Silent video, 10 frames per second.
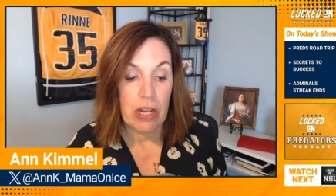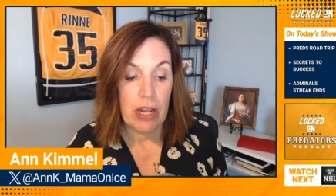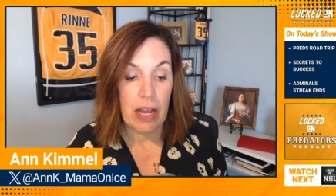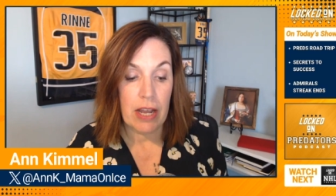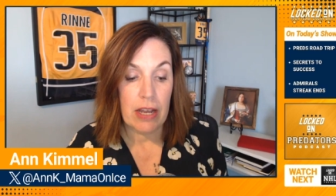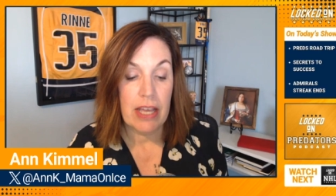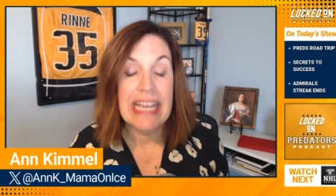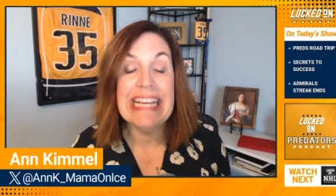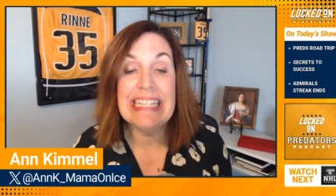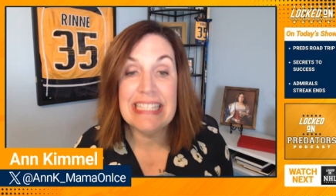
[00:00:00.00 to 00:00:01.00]
uh,
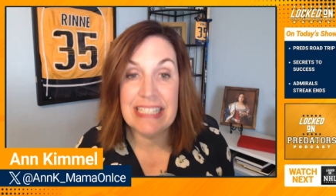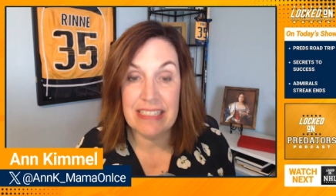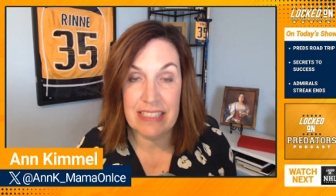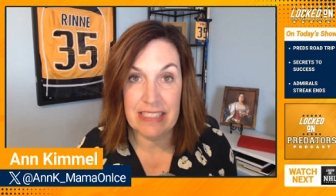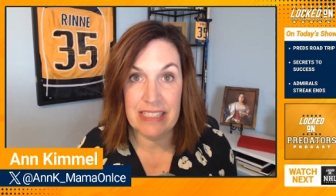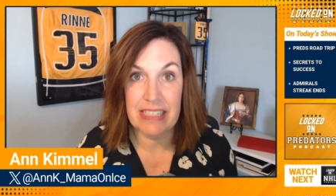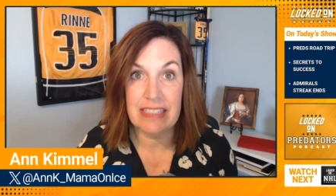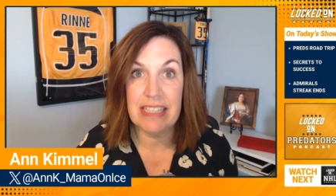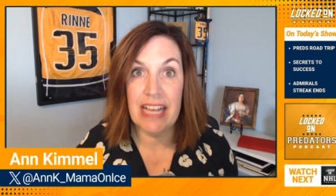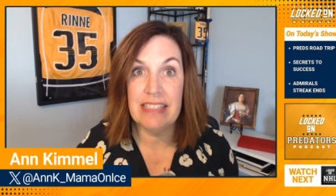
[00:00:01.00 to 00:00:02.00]
his statistics
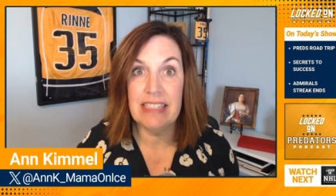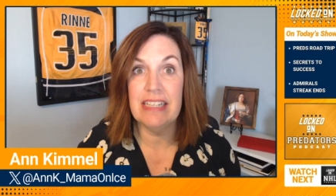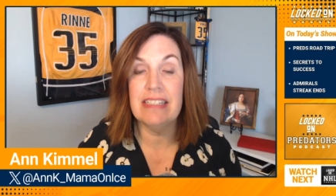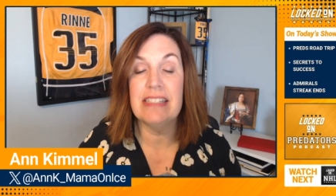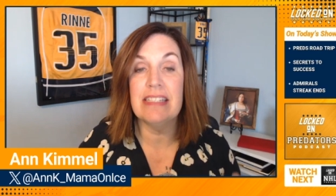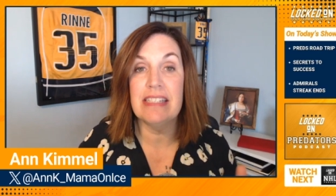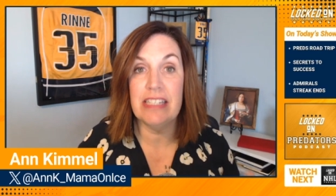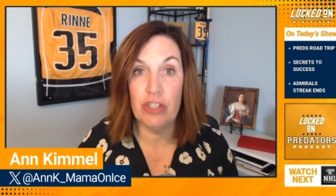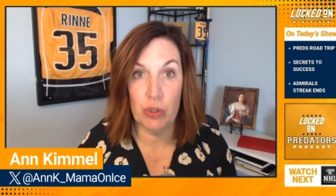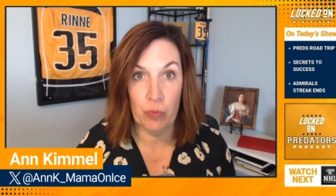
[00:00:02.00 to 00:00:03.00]
as it is the
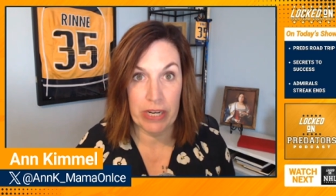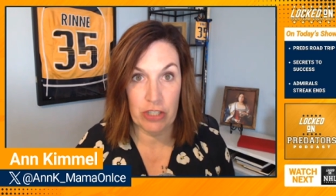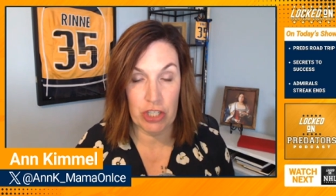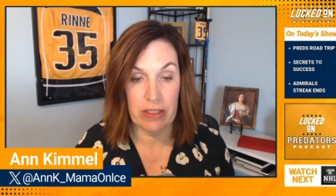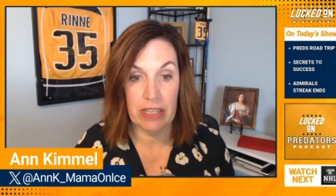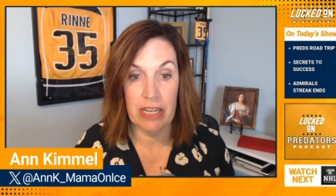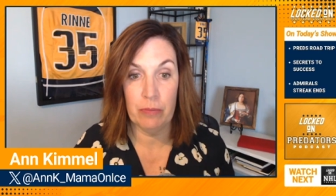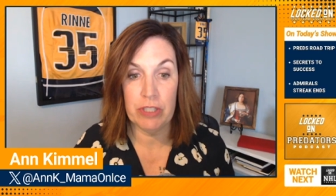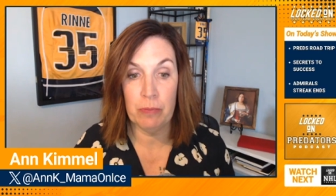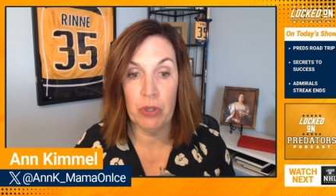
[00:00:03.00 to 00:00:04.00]
situation that he
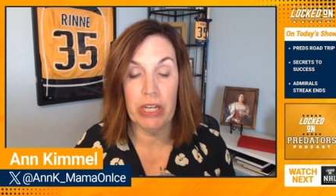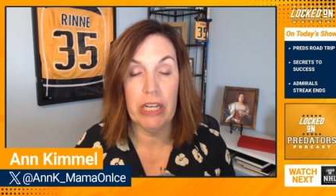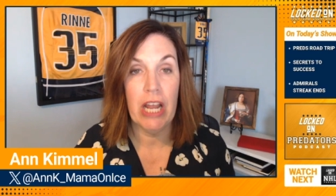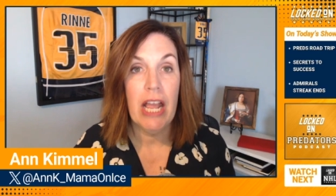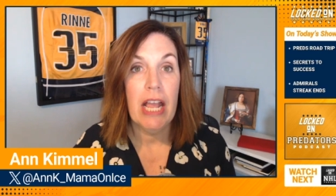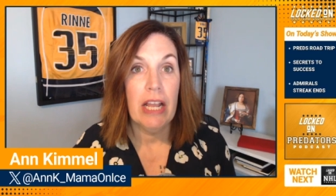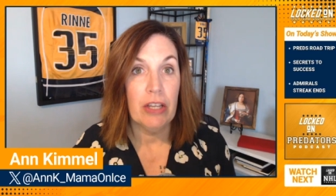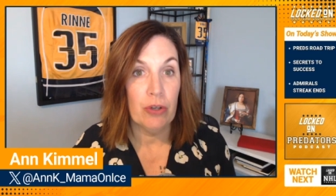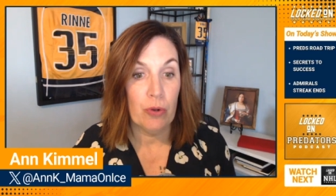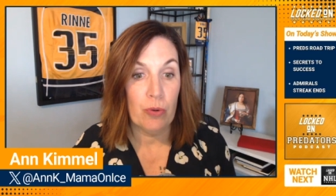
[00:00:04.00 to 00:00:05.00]
was put in. You
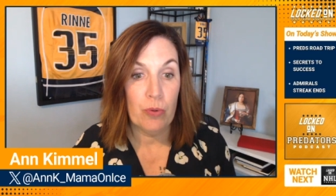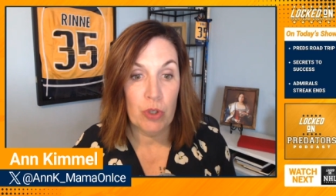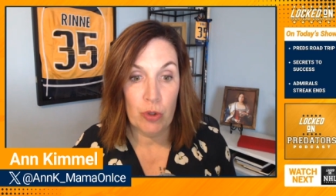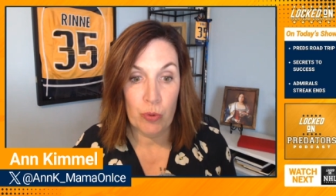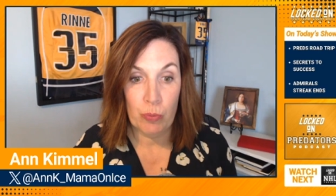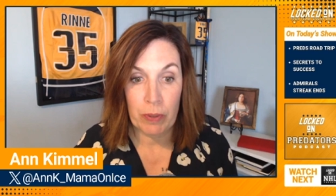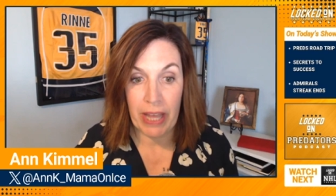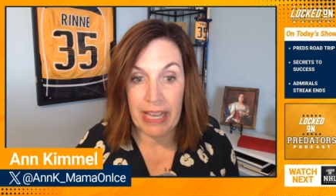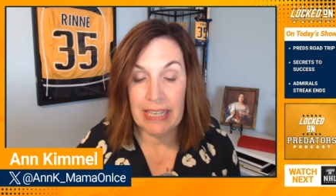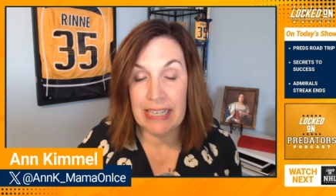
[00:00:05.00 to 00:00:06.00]
know, you
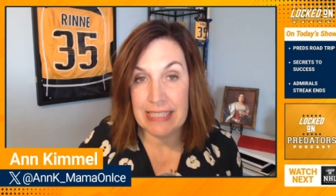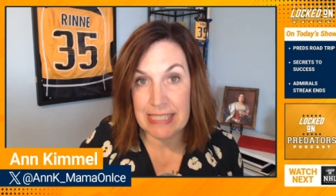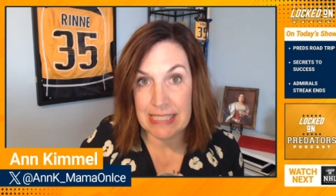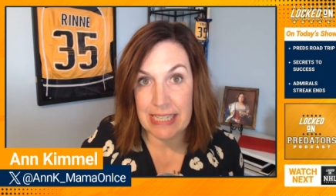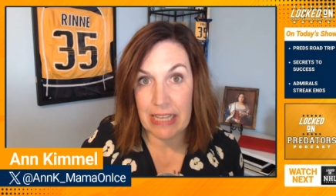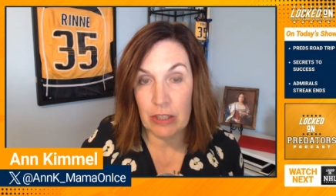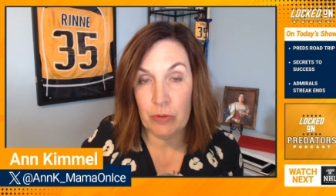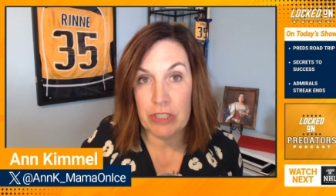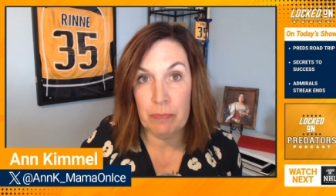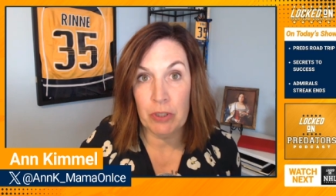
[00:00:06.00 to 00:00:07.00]
play against the St.
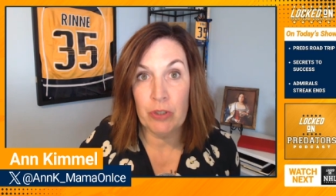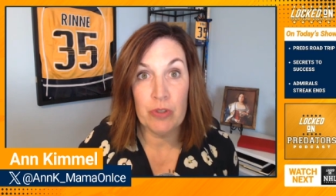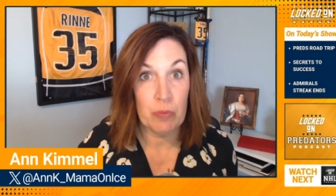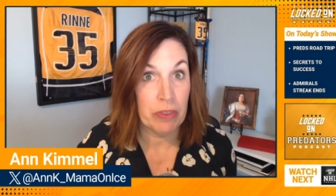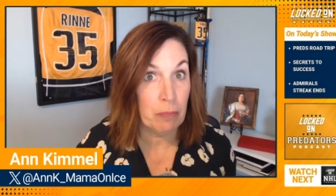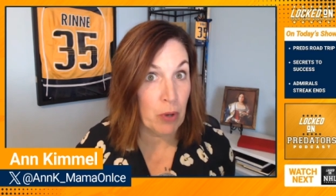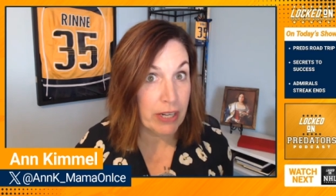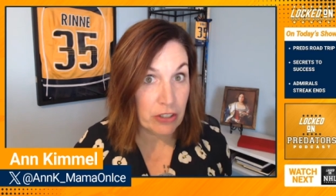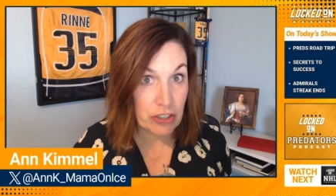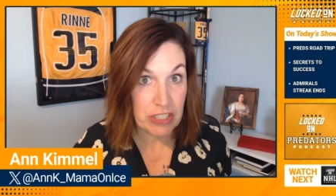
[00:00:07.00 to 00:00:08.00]
Louis Blues. When the
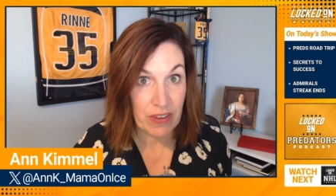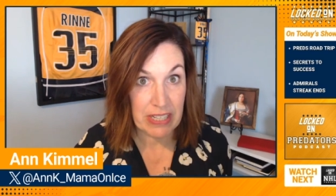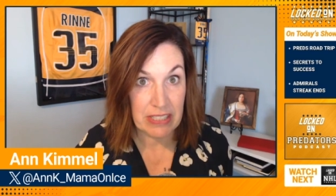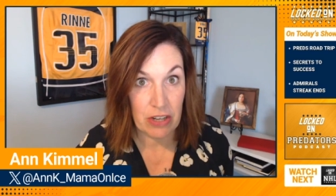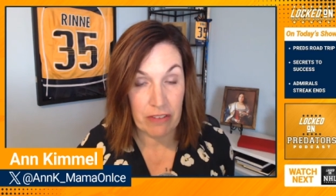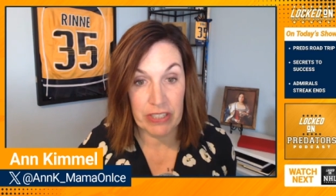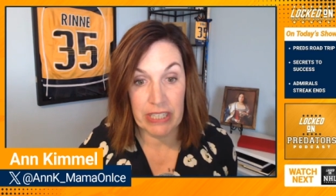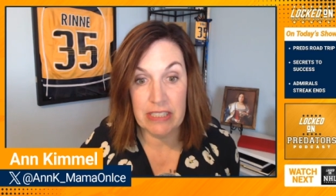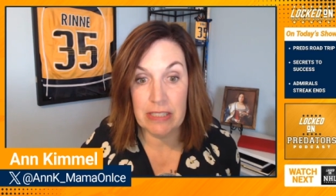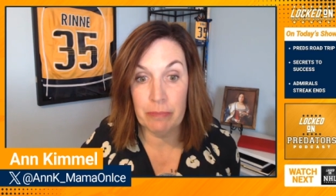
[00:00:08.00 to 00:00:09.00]
Predators faced off
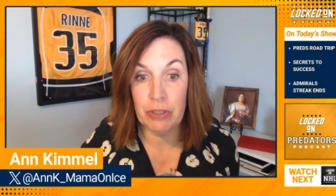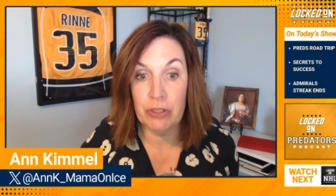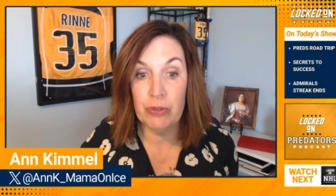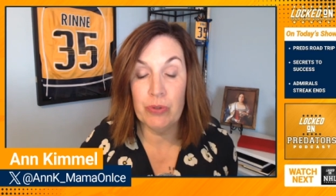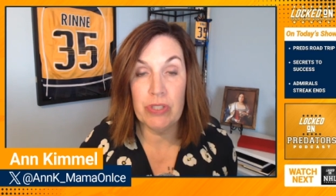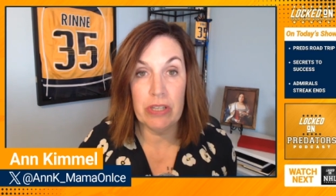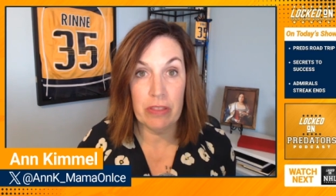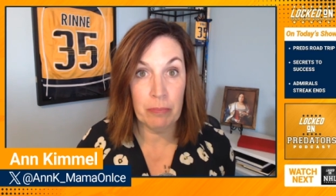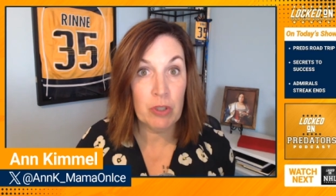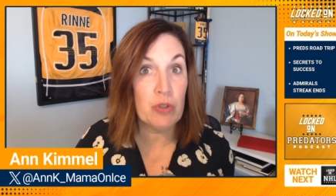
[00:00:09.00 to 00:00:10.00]
against the Blues, the
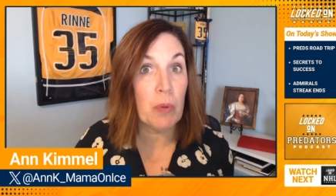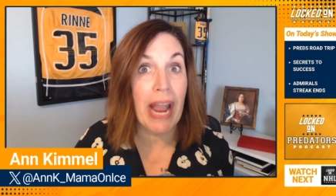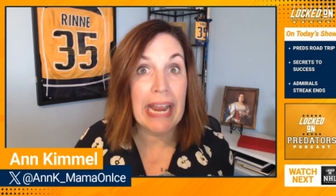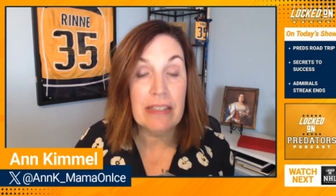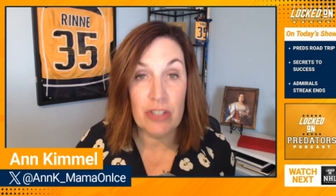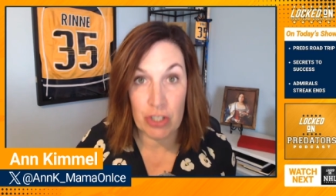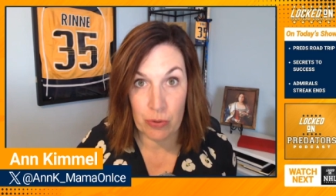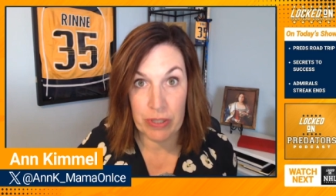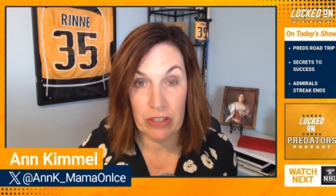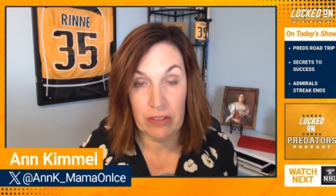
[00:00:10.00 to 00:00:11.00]
Blues were 8 and 2
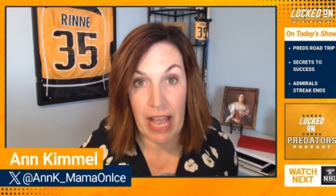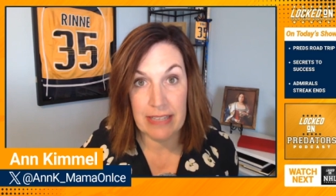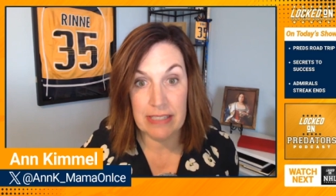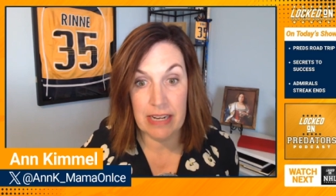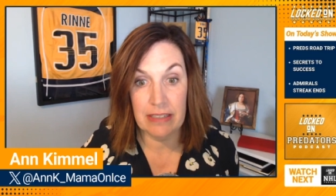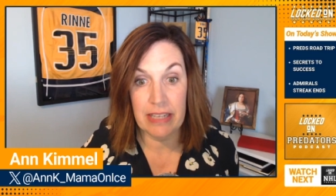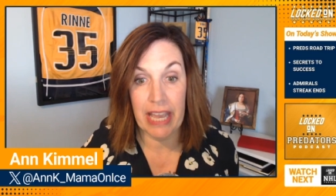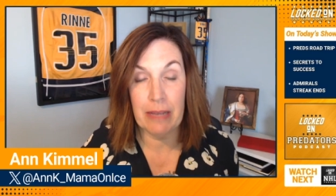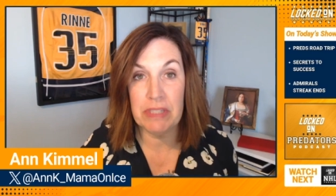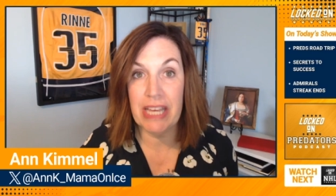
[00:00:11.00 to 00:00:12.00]
in their last 10
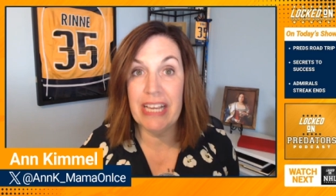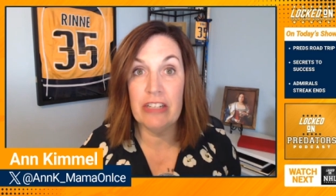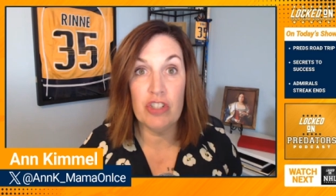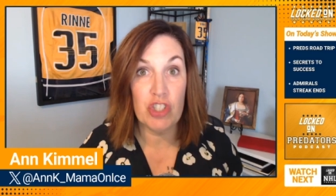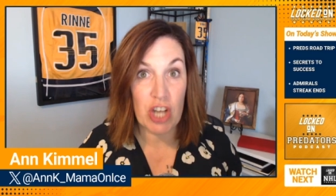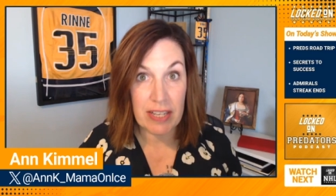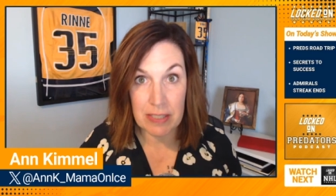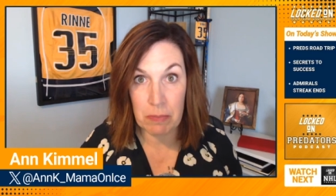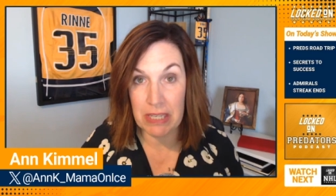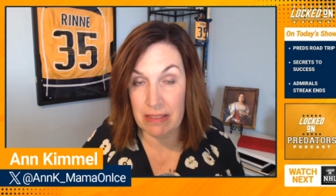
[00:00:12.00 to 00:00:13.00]
games. They had just
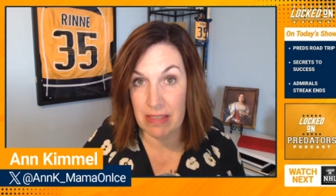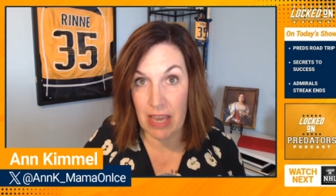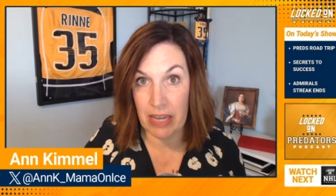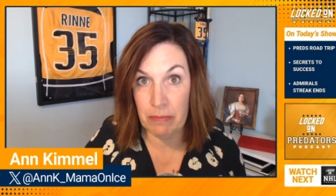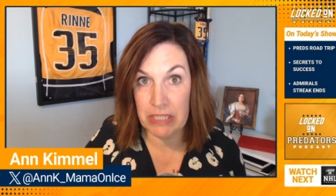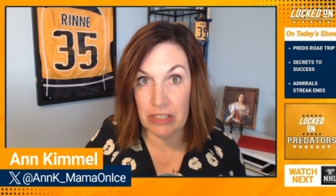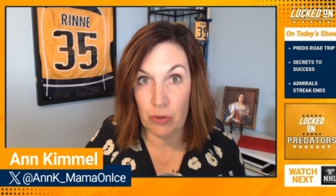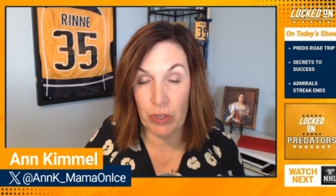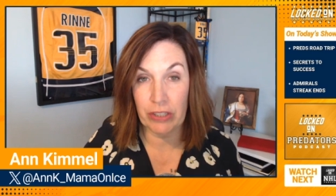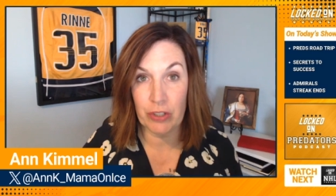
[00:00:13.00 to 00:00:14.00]
beaten the Edmonton
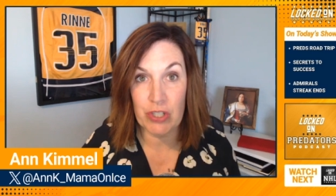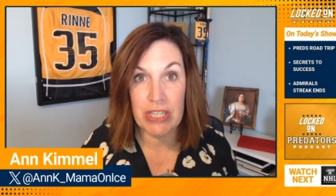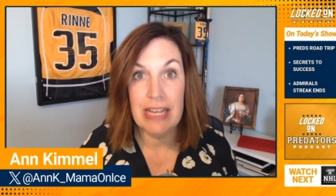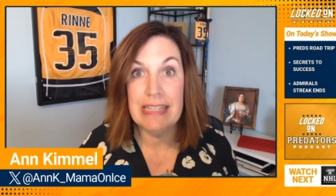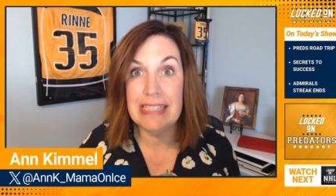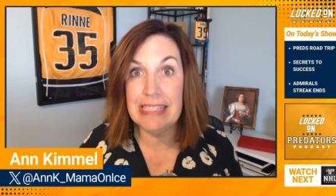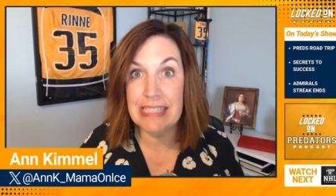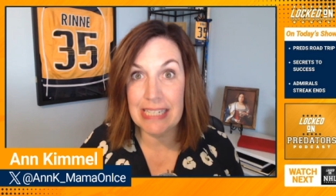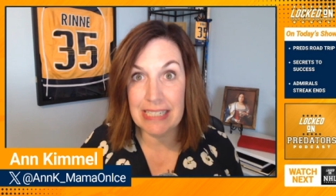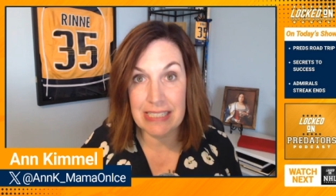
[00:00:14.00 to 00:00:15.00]
Oilers
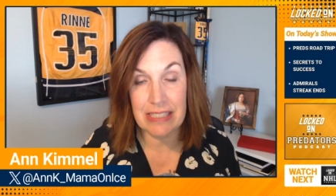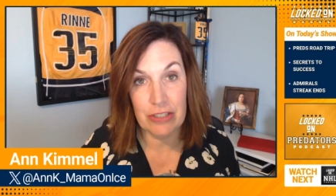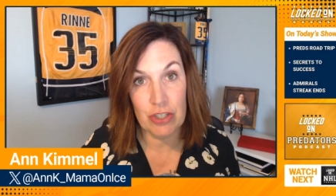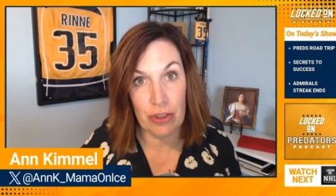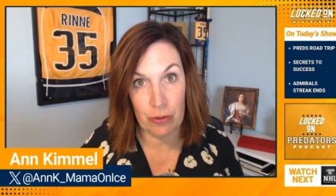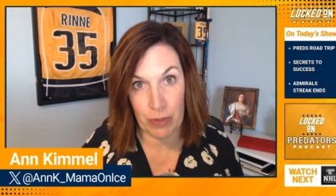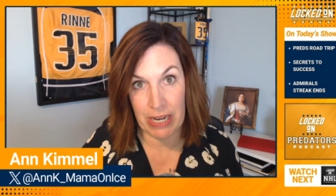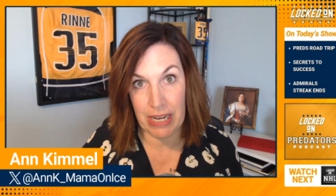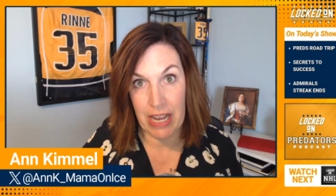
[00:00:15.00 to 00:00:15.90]
6 to 3.